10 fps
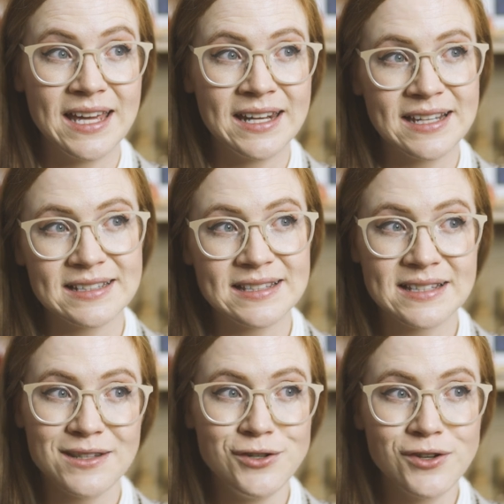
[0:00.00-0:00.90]
It
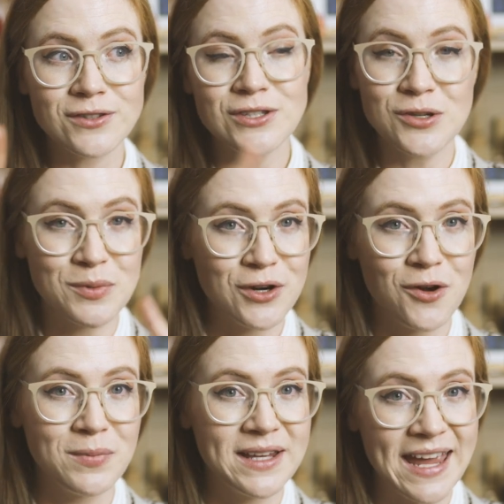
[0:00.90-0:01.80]
is not super
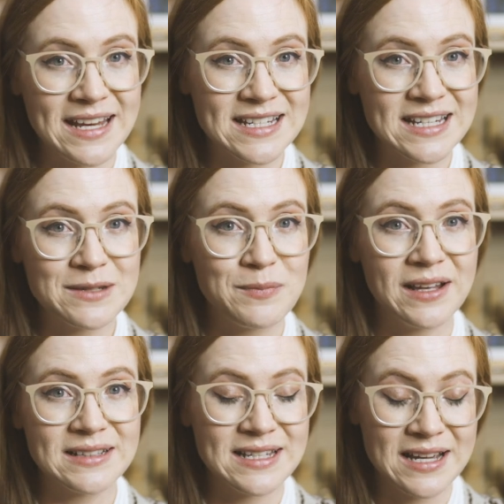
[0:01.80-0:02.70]
complicated,
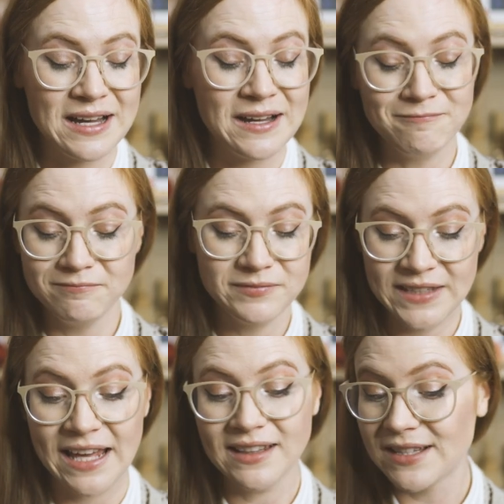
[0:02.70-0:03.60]
but
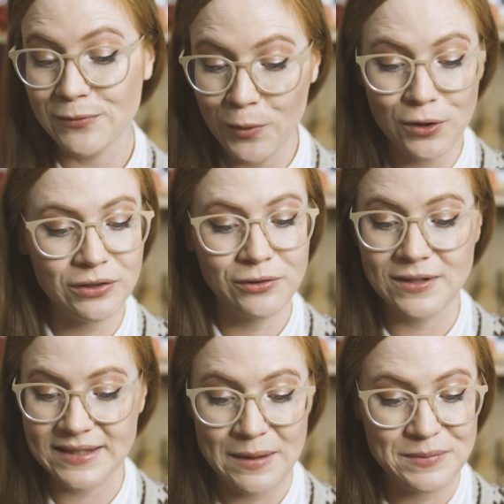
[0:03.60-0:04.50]
let's walk through
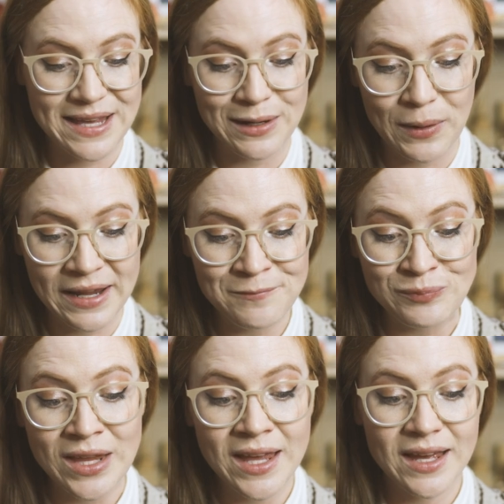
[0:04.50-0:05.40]
the steps anyway.
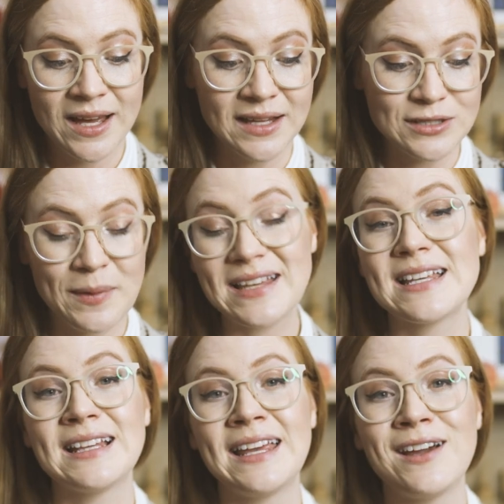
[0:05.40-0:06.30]
So
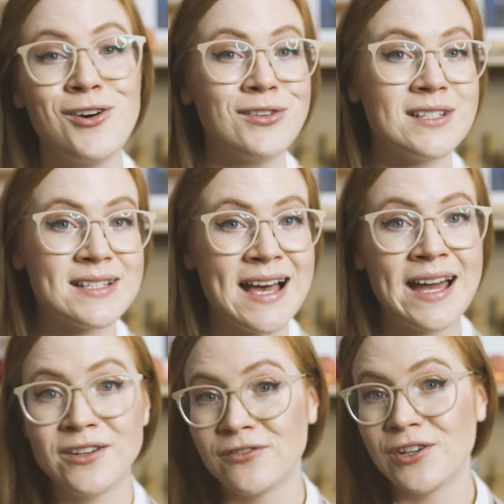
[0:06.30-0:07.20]
basically, on the
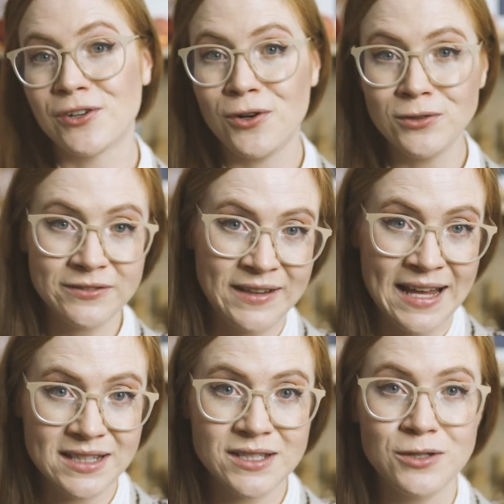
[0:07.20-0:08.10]
side of your old
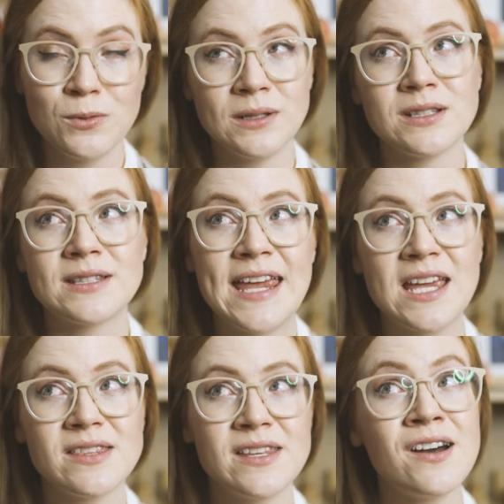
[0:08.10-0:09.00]
flat, you will
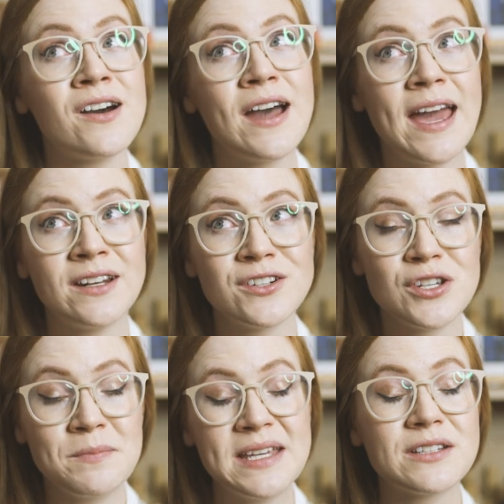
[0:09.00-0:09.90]
take the
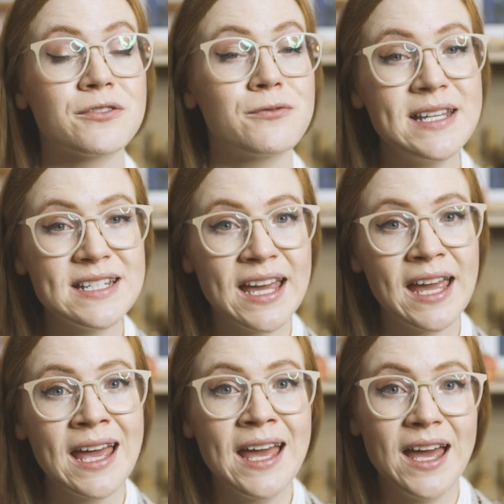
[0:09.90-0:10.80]
energy meter
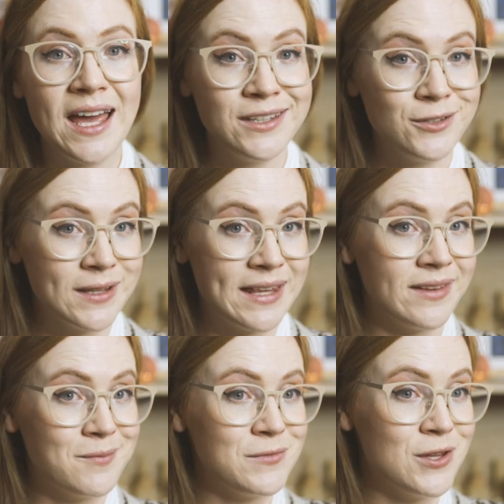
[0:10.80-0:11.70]
reading and you let
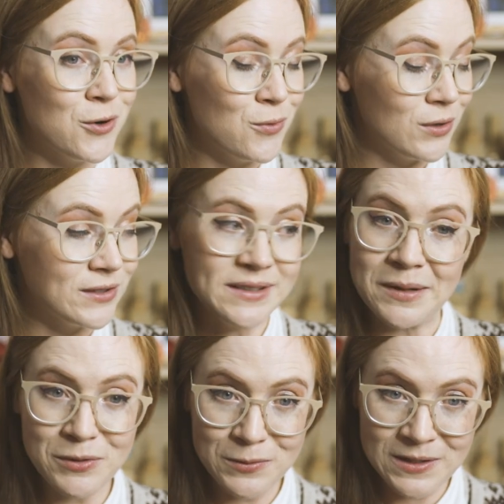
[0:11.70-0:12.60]
them know what the
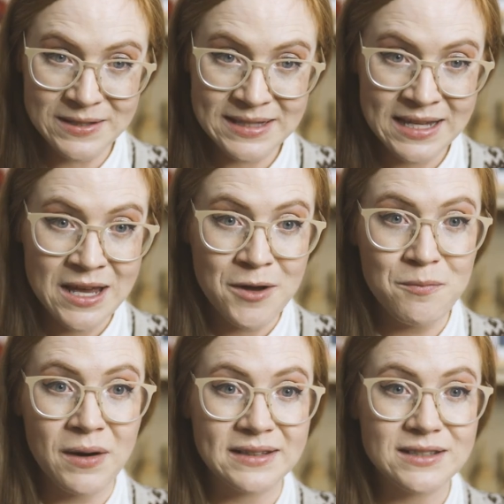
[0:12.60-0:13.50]
number was,
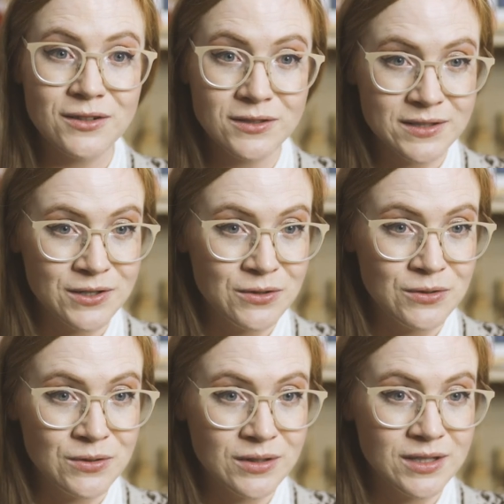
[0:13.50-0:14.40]
but
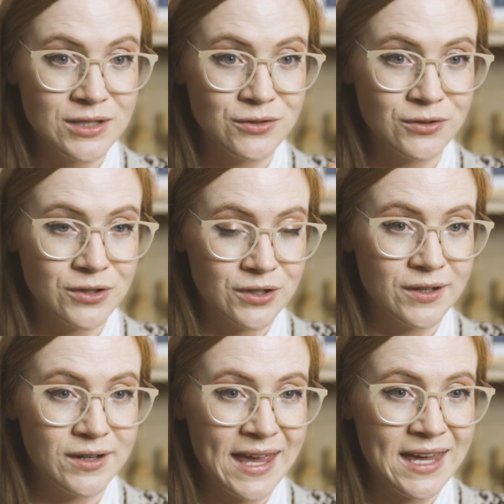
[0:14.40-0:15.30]
also your
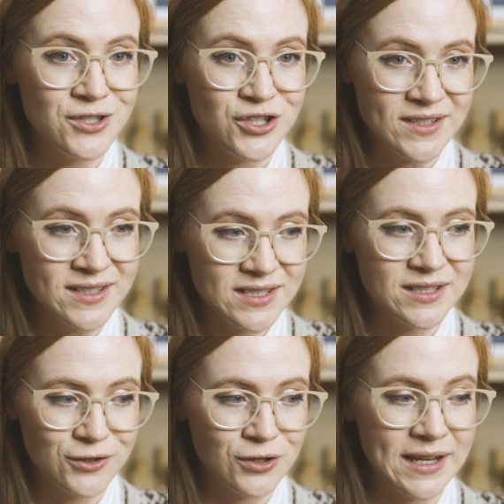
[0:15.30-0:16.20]

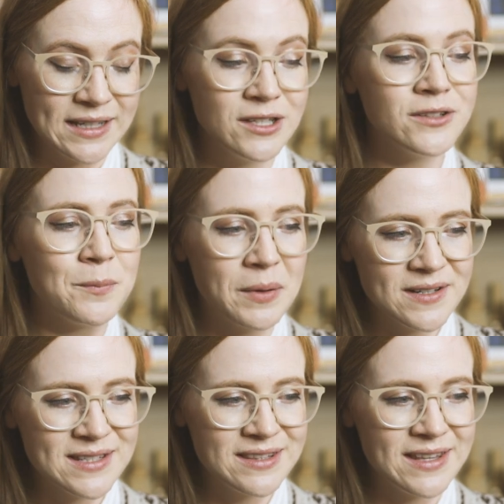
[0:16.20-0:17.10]
agent, or like the
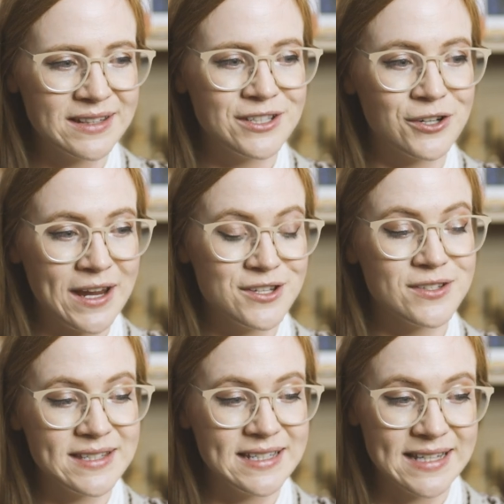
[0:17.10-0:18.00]
person that your
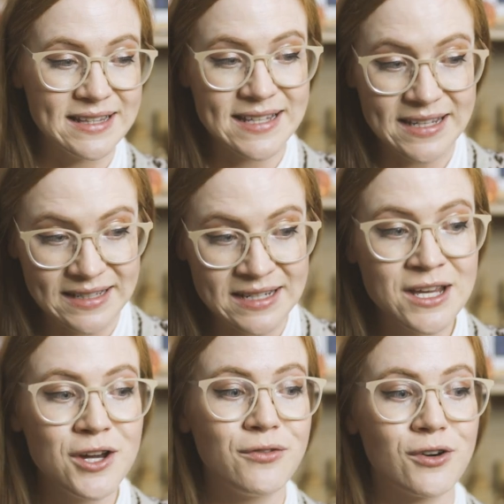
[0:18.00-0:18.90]
agency sends in
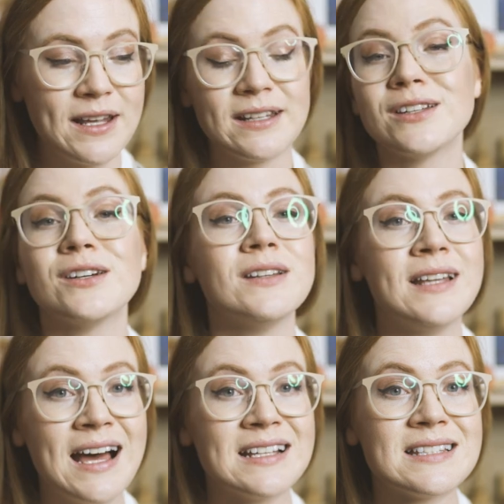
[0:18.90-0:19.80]
for like the
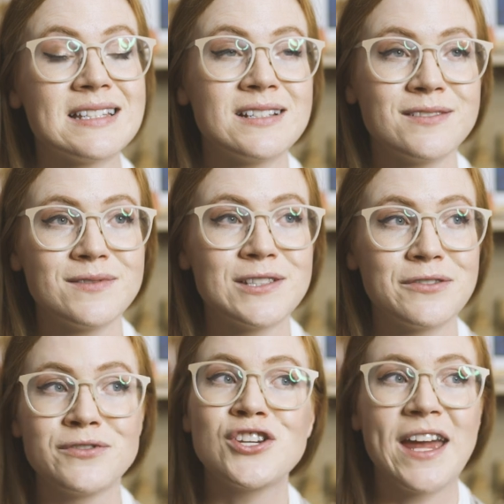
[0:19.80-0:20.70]
last sort
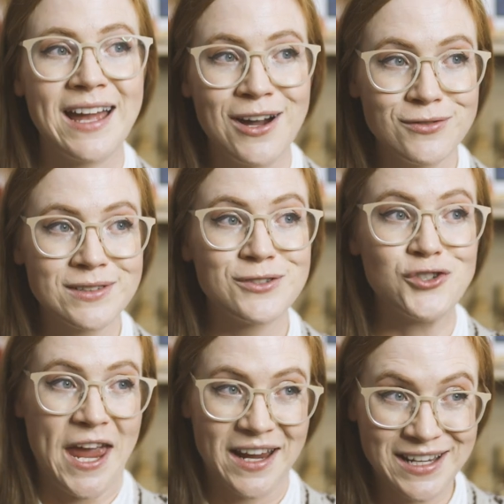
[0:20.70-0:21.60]
of checkout
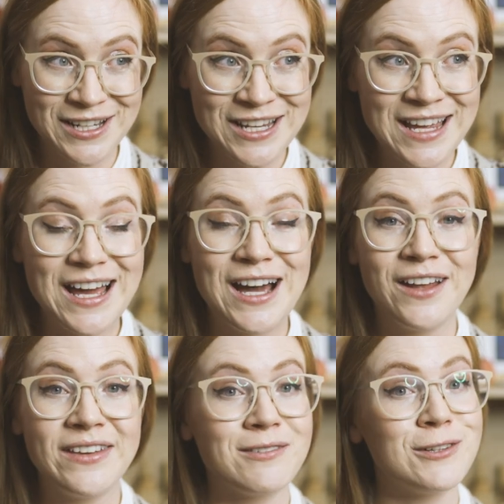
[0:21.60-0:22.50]
check,
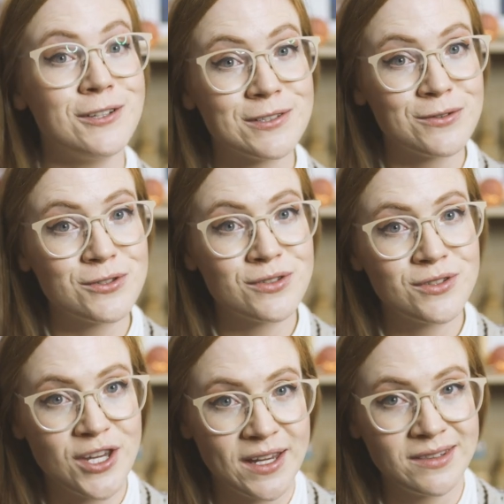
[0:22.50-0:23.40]
they will also
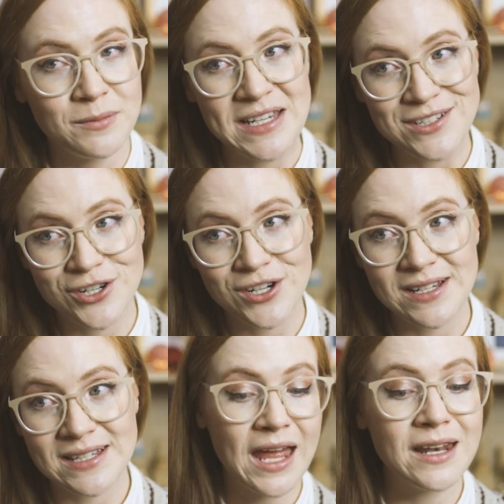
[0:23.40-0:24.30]
check the
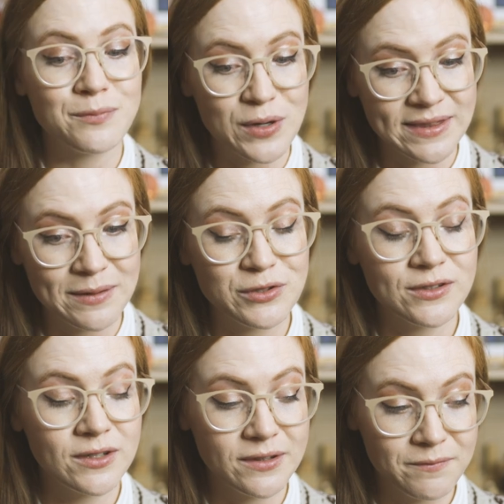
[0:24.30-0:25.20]
meters and bring them
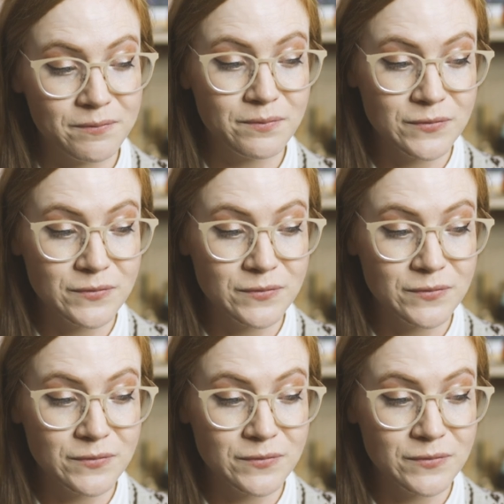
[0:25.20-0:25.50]
to the